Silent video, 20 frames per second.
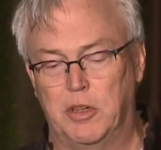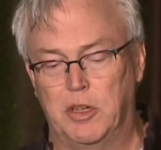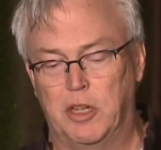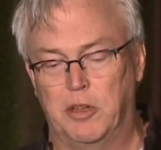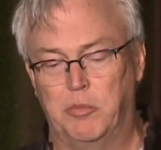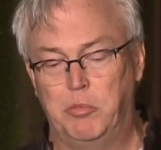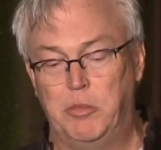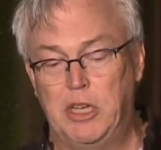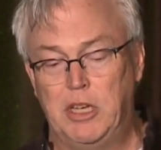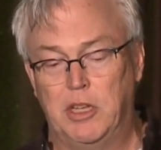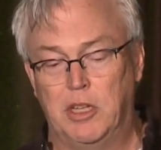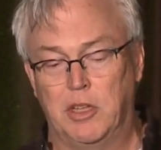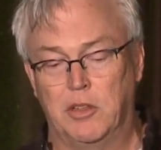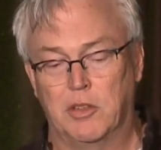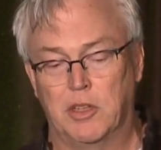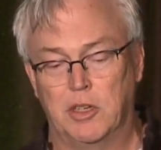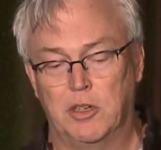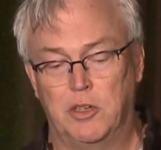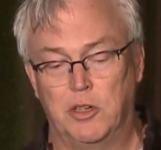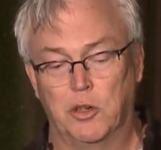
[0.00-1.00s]
meeting
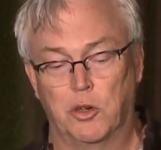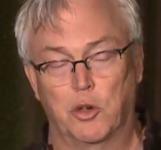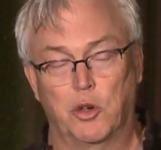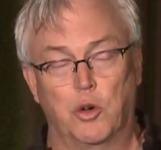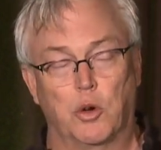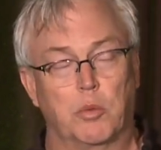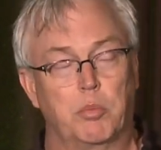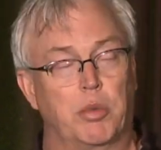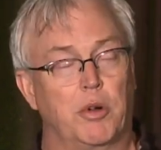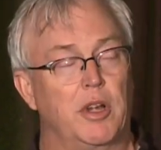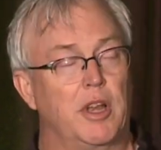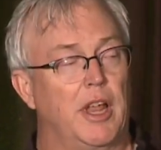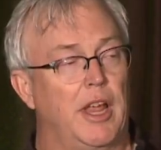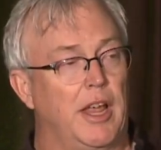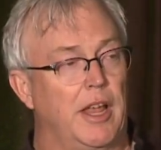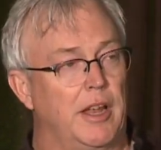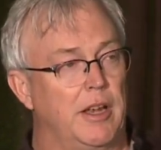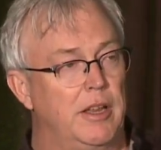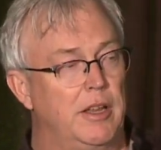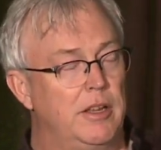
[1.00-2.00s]
that Deere Corporate
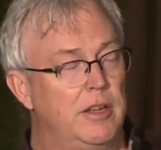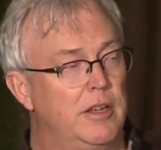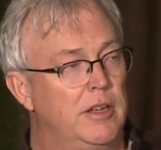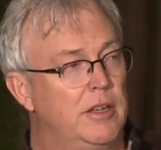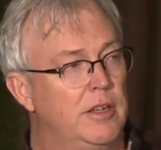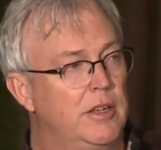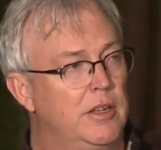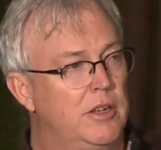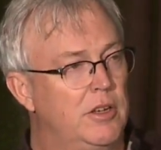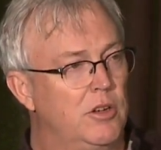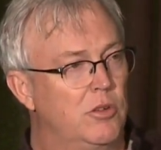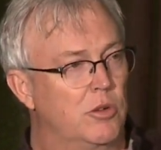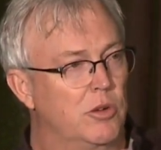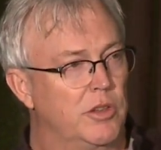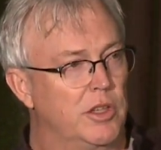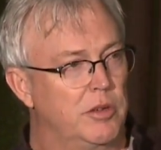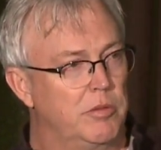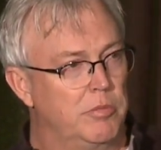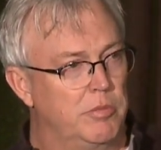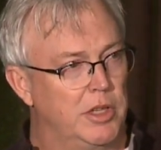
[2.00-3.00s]
had where
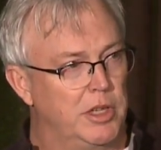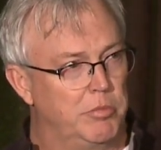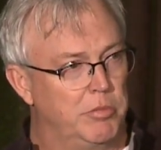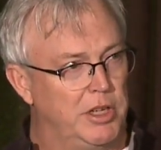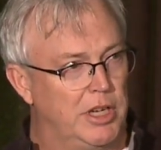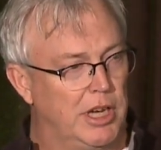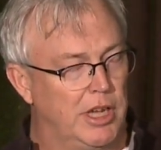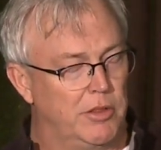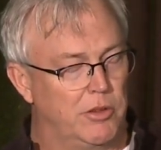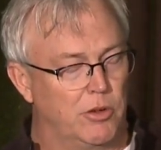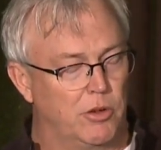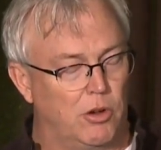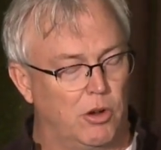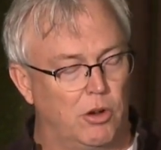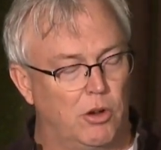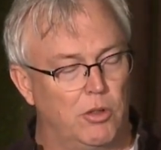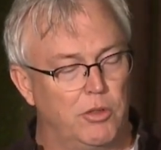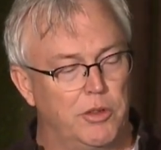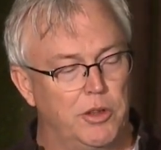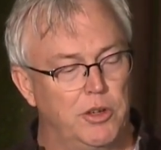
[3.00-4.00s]
they gathered
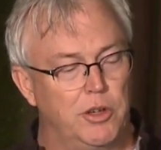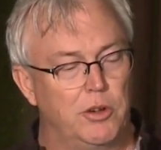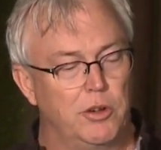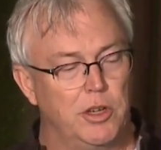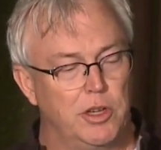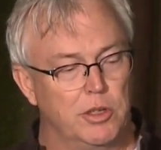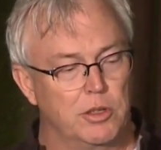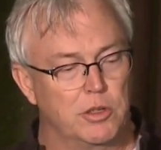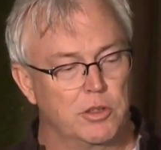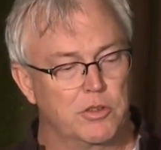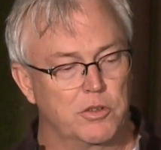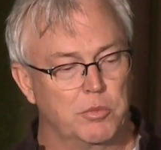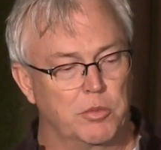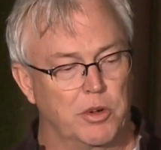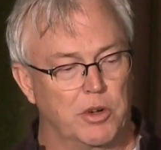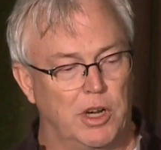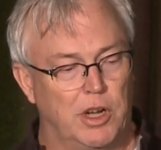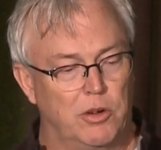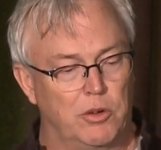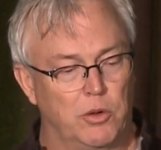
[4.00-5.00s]
all the Deere dealers from
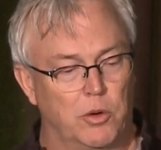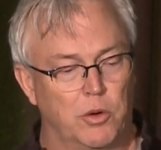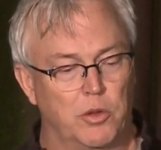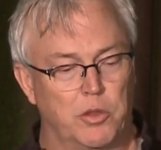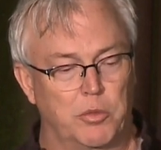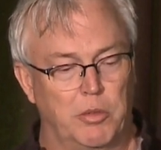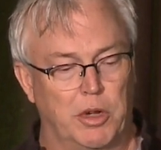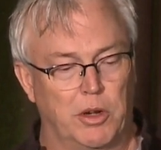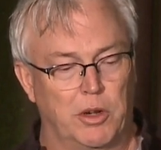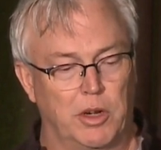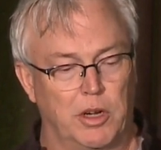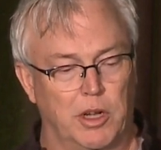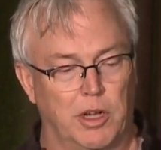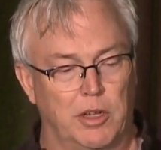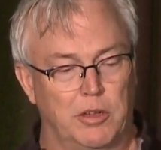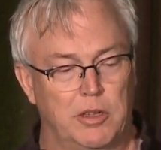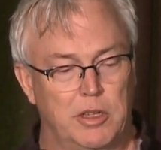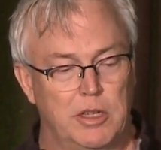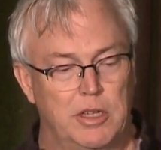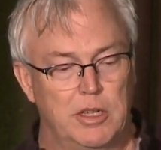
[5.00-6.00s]
around North
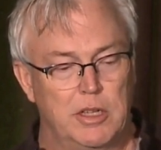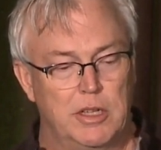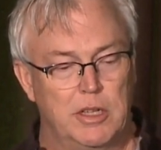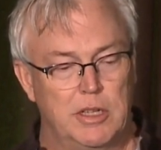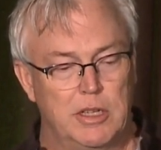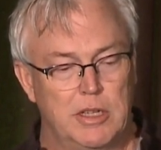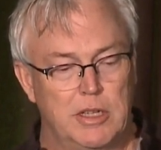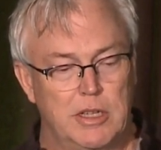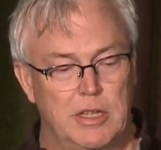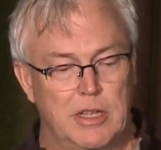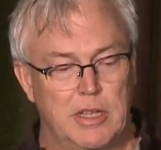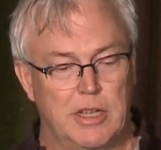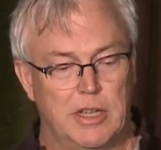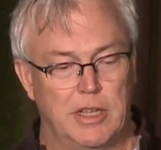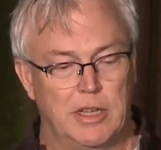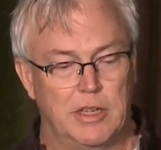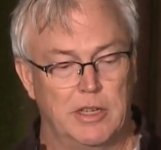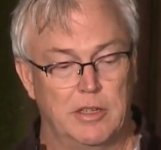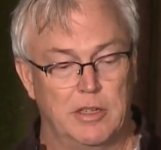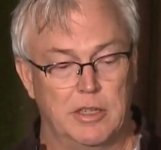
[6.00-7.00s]
America.
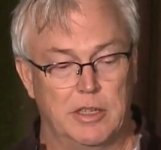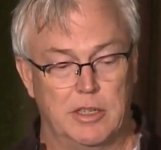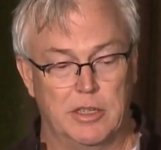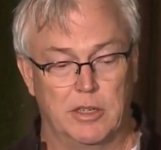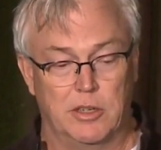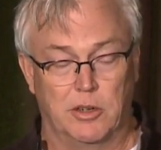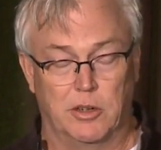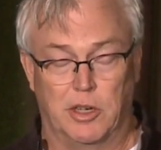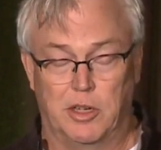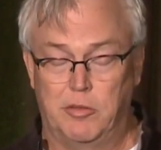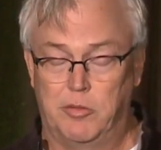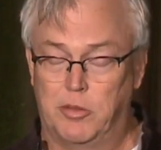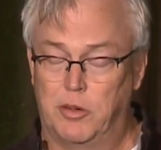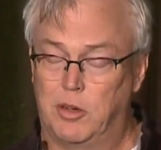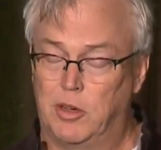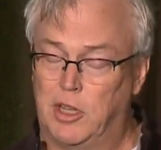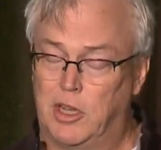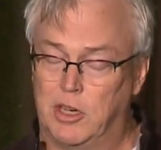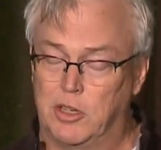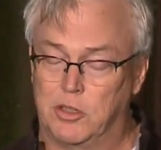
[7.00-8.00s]
And, I've
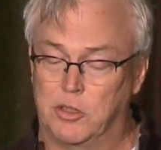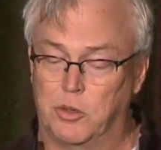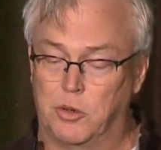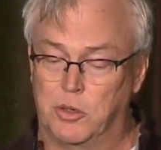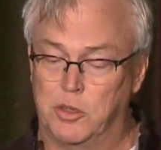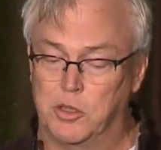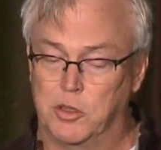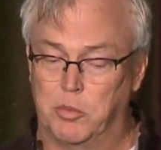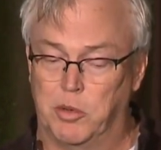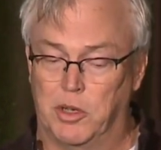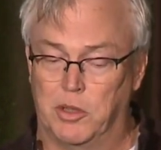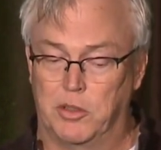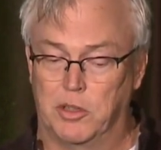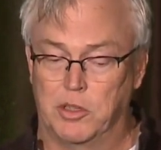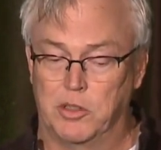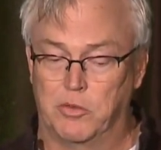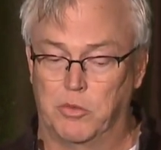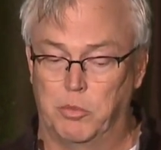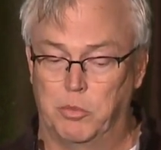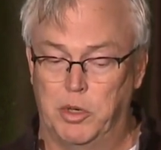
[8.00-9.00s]
heard a lot of stories about
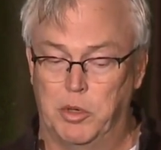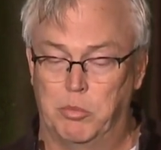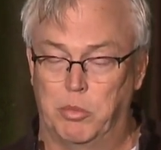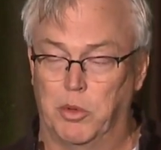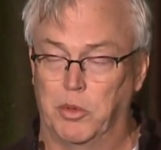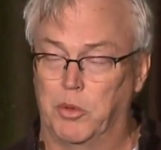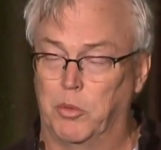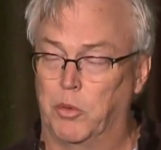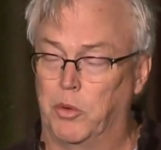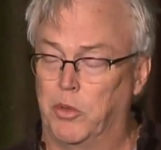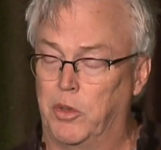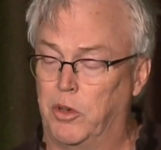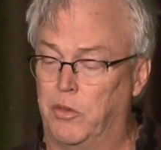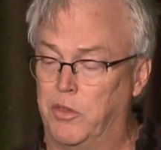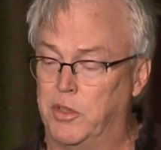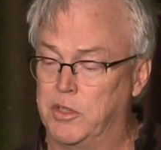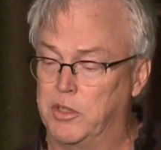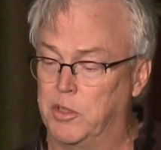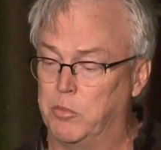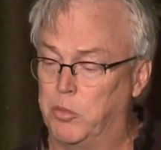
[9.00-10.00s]
this from people that were there.
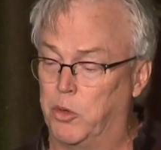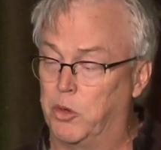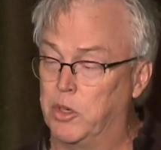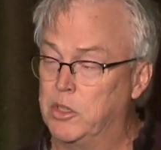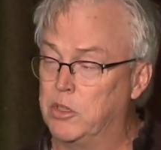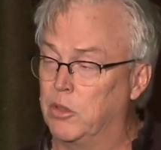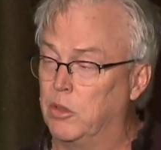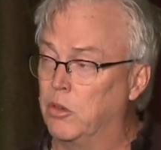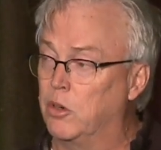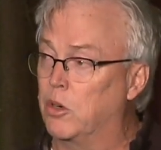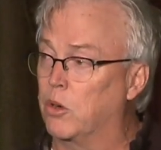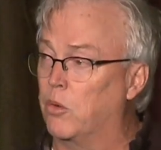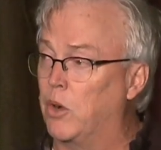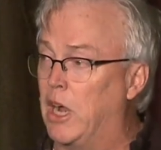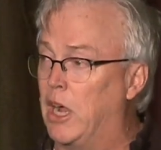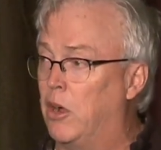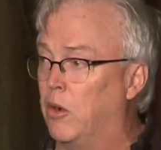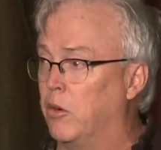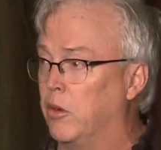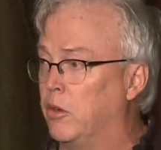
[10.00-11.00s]
They said, boys, look
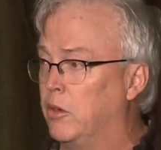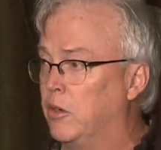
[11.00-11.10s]
around.